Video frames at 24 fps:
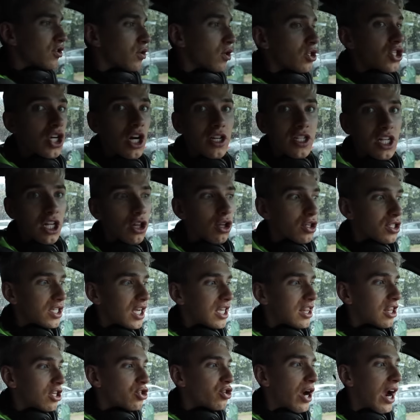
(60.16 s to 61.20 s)
so shares, it looks
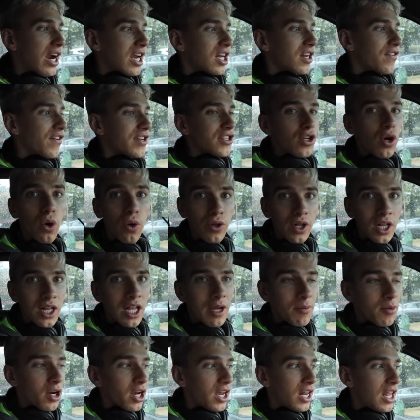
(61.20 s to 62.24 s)
like the tracking device on the
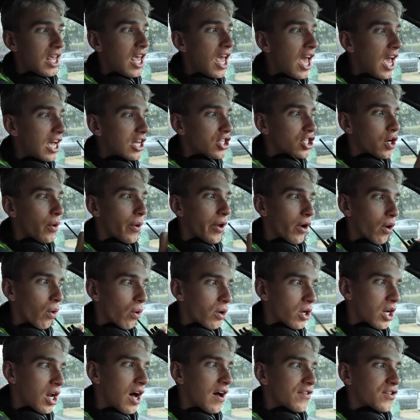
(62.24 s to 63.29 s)
Lamborghini is going
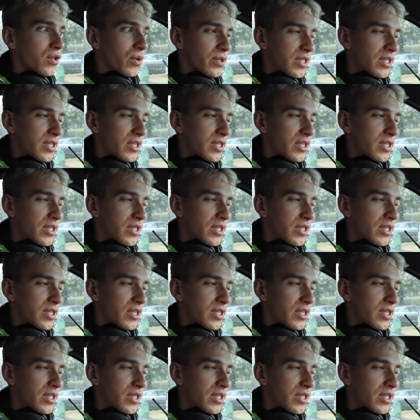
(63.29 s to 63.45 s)
on and off.